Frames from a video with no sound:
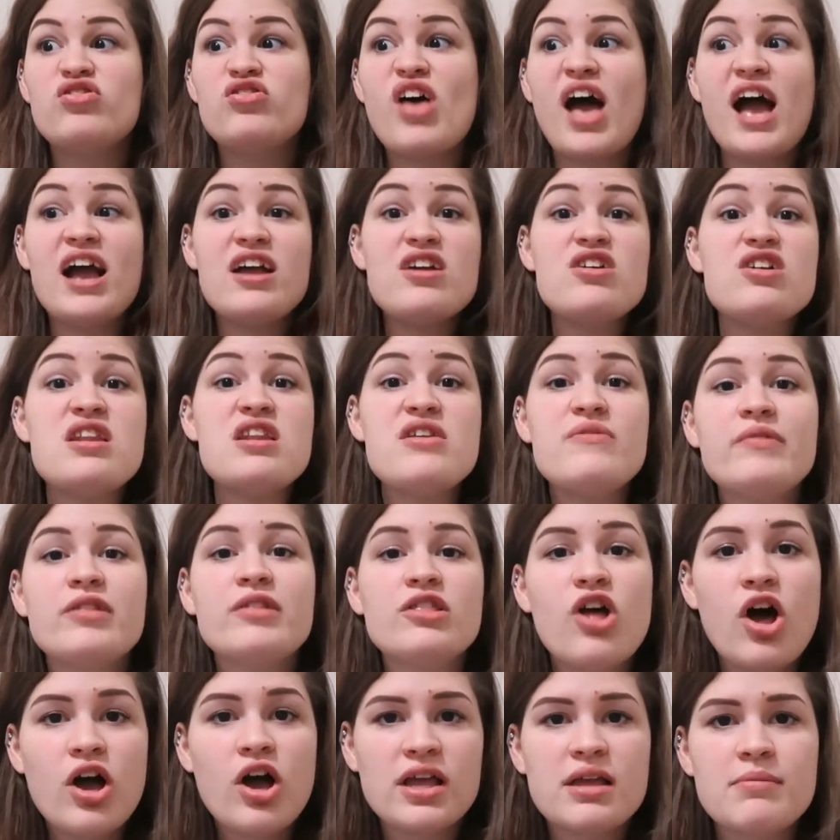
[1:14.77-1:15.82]
I couldn't even
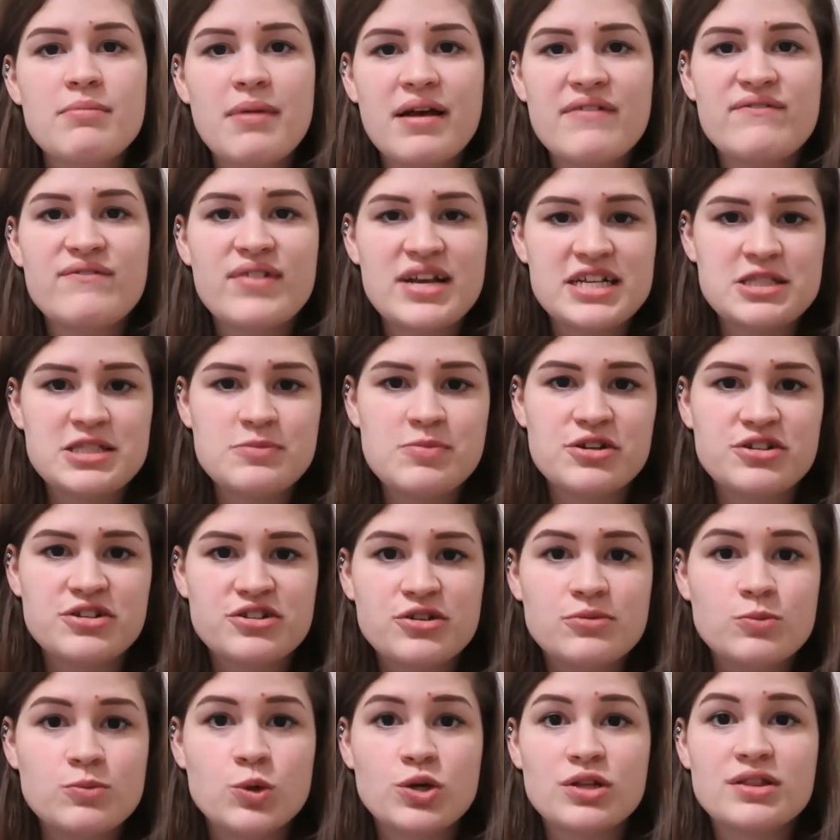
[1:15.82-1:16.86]
log in my Facebook
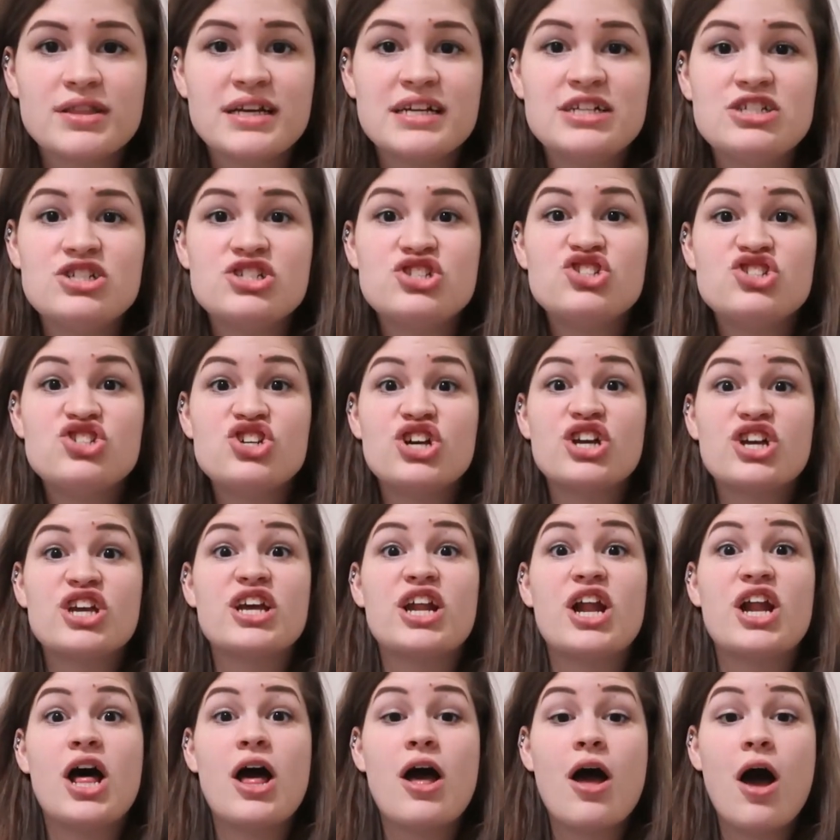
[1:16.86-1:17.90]
no more. They just took
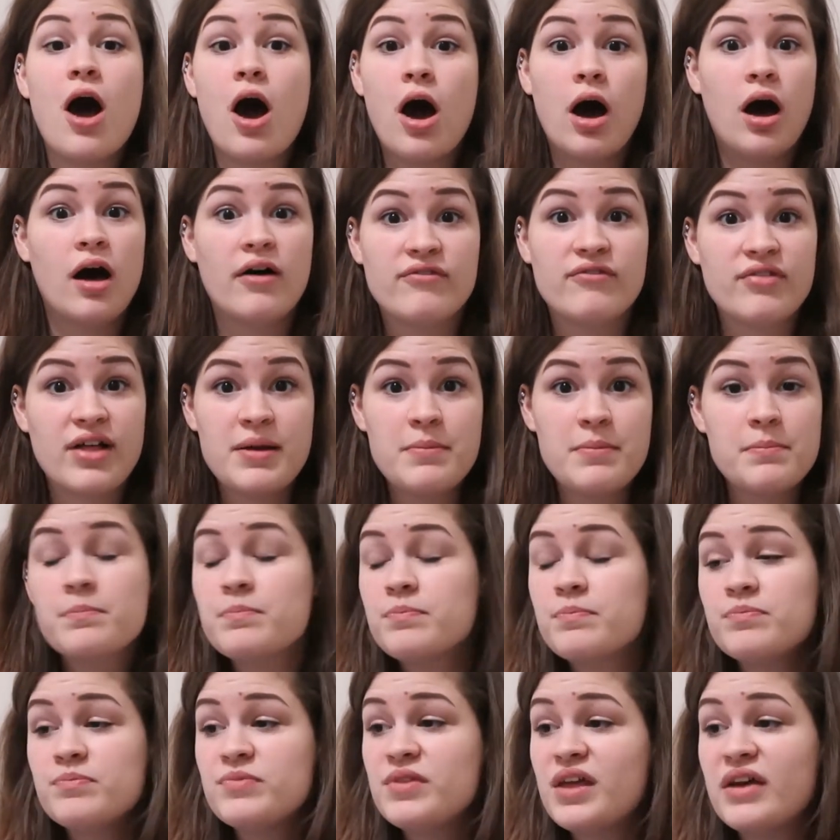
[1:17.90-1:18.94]
it off. Like
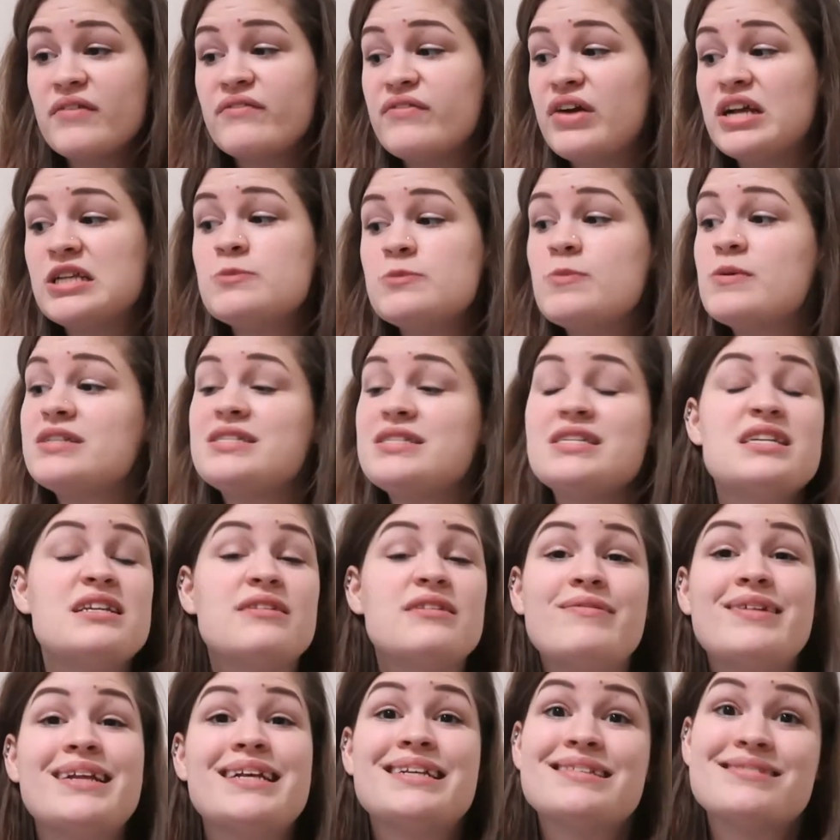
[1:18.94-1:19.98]
the Facebook didn't
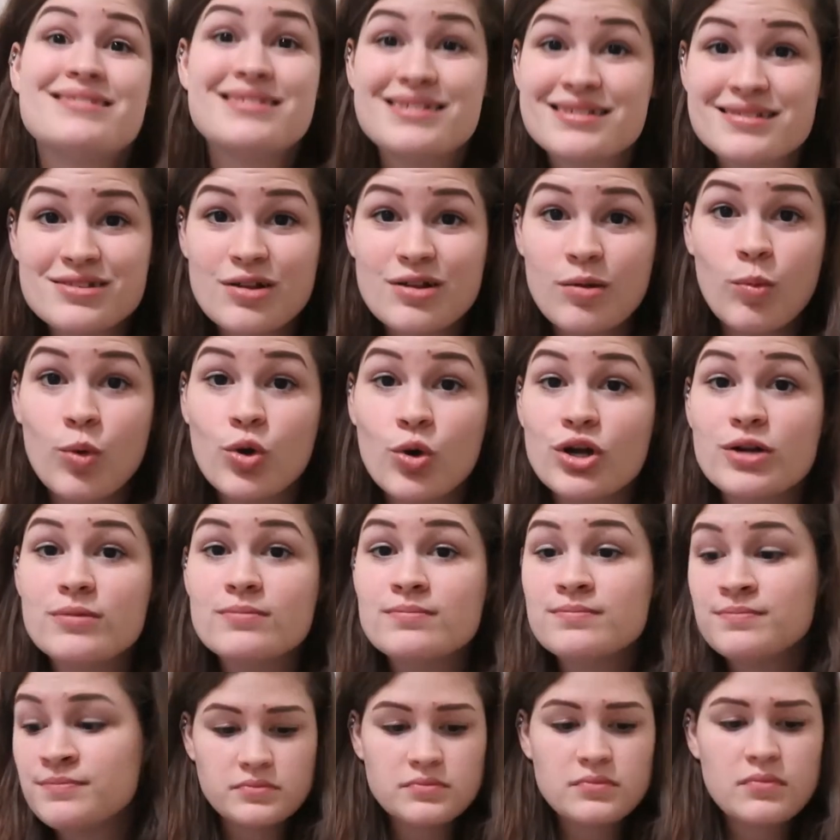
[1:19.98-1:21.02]
even exist no more.
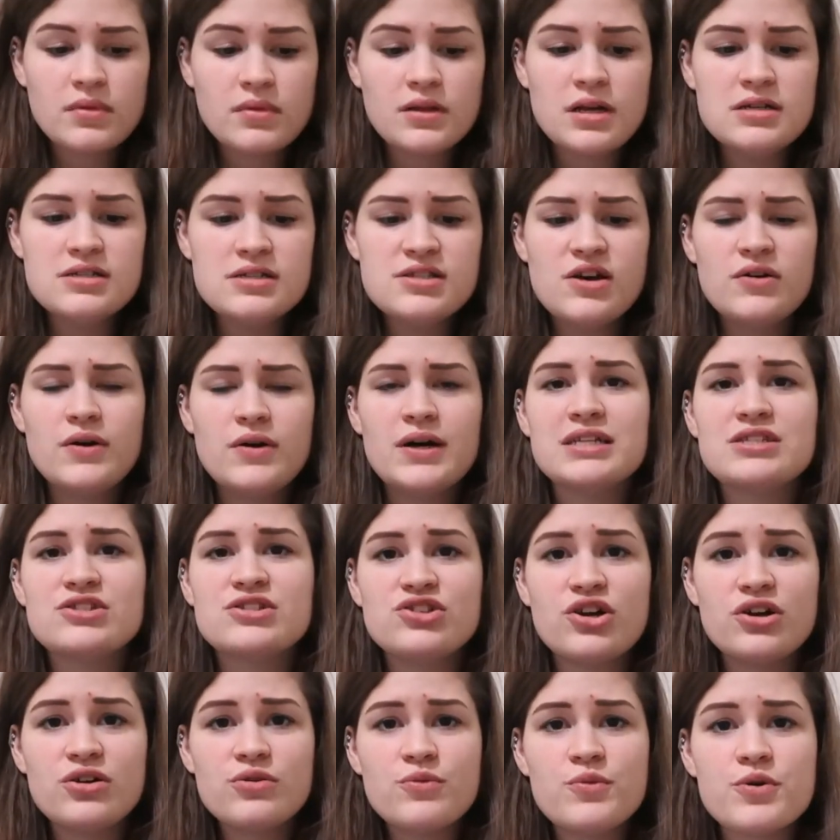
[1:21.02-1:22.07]
So I
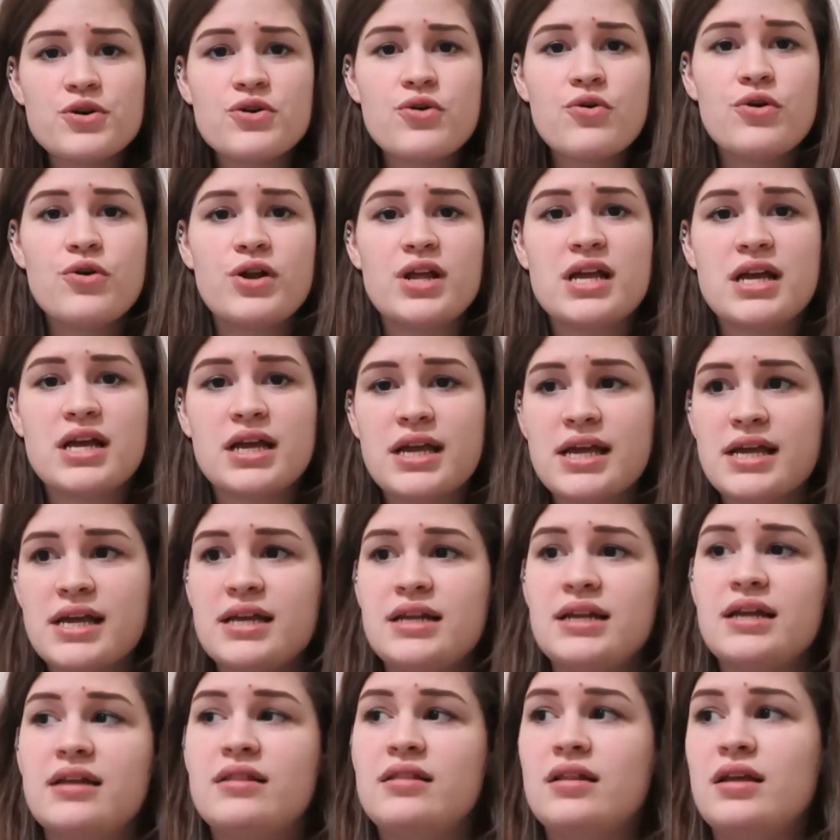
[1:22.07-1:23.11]
started recording
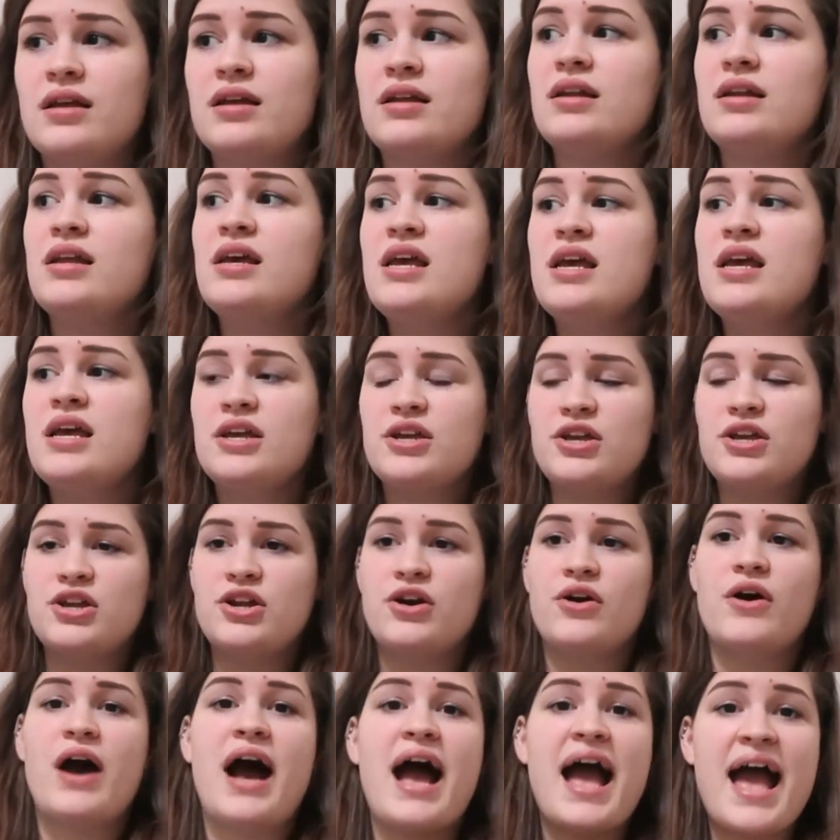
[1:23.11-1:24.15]
again and then, you know,
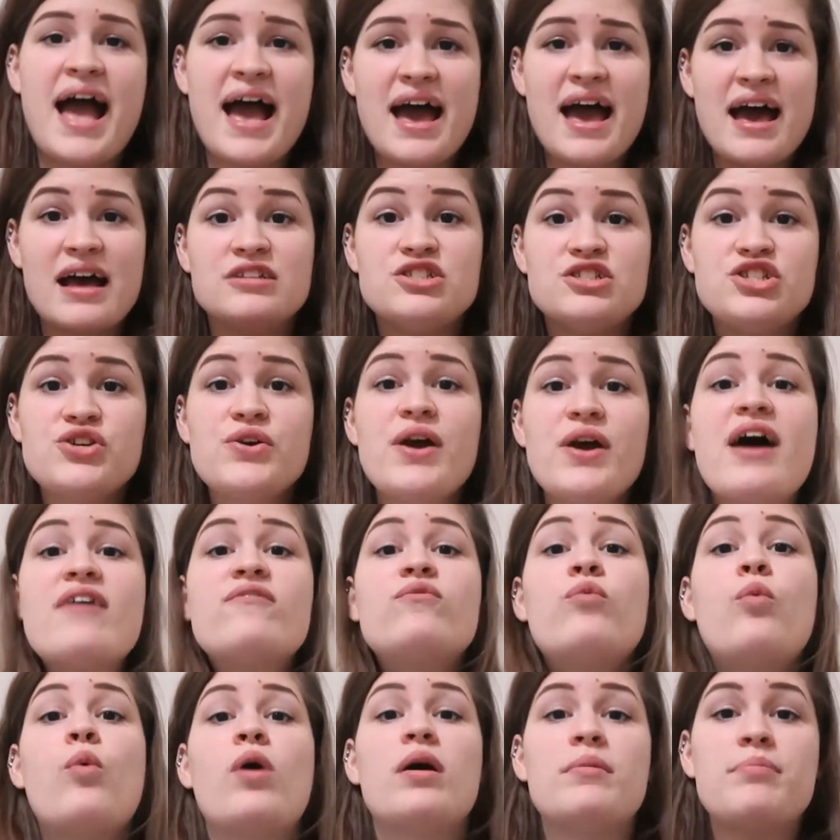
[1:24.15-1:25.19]
I ha I do
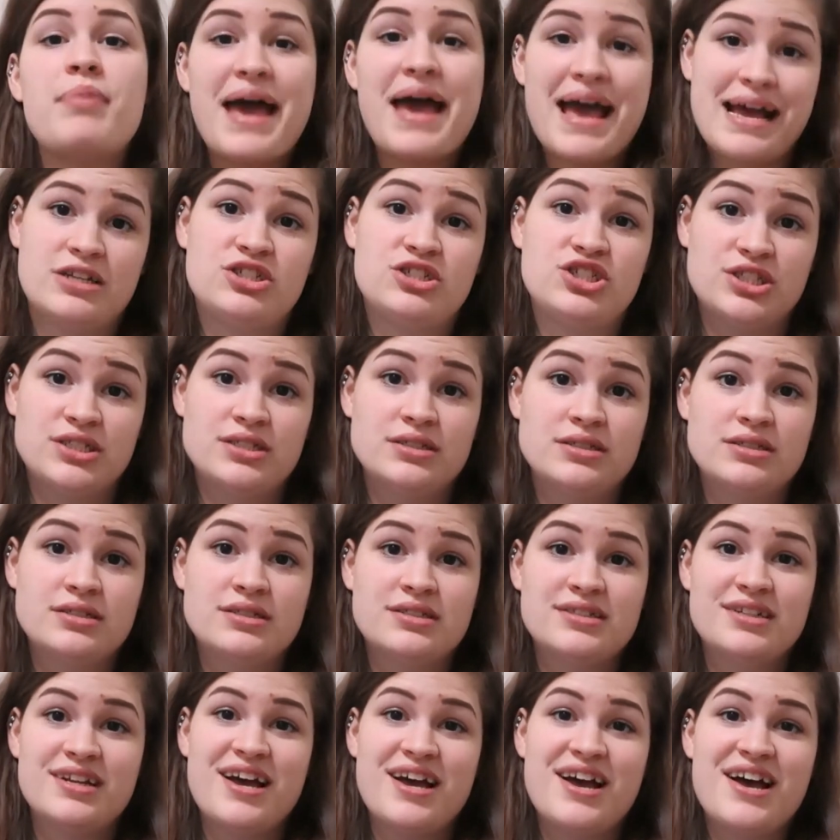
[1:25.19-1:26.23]
have one passion.
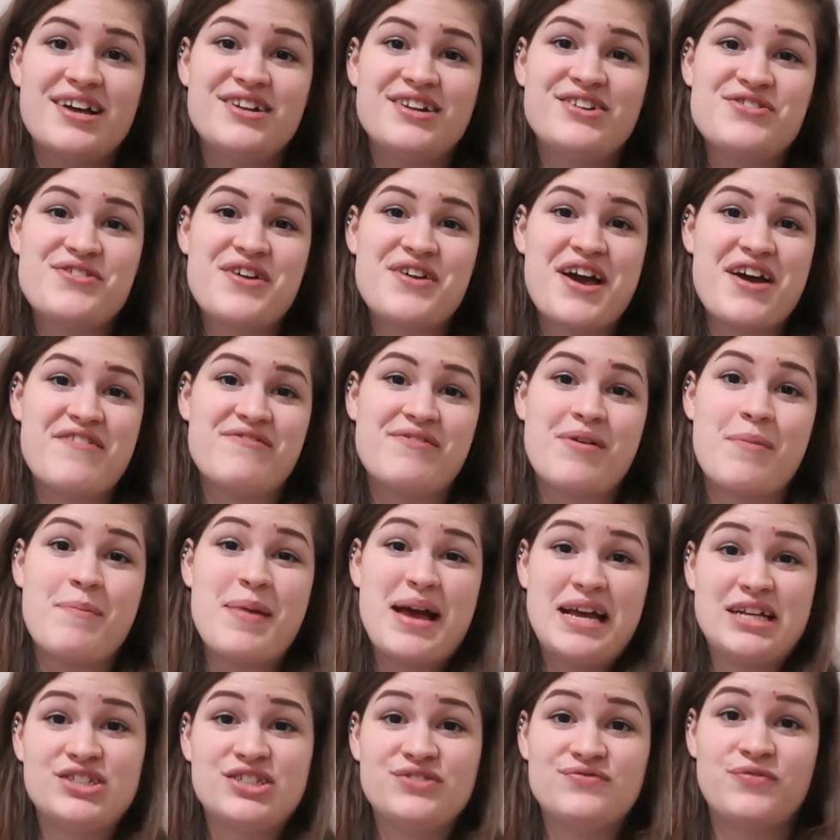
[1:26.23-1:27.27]
I do have a
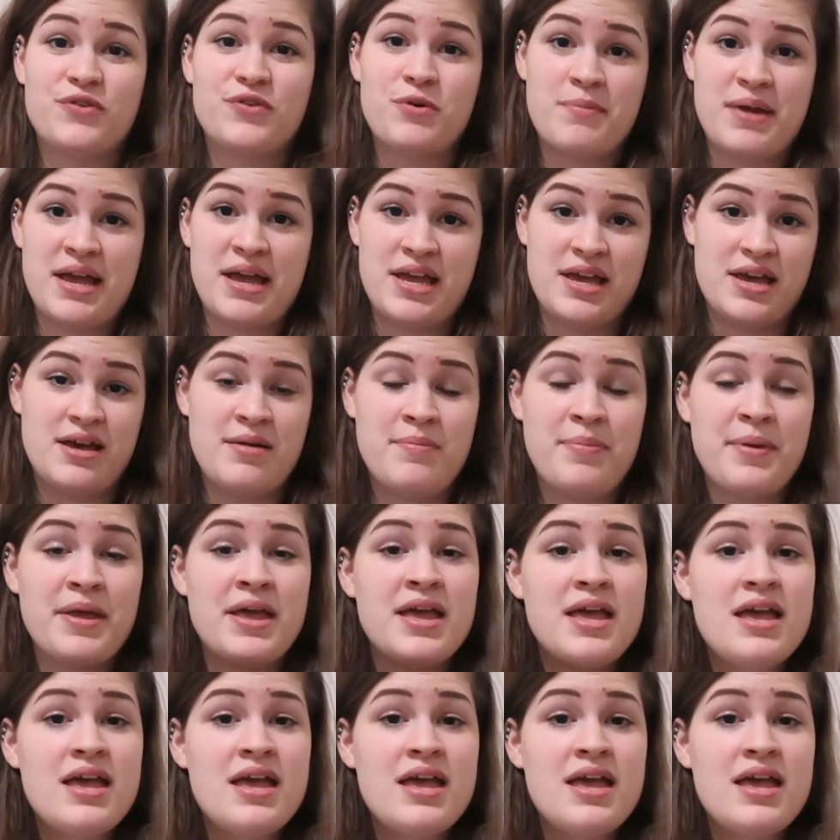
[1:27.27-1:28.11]
passion for makeup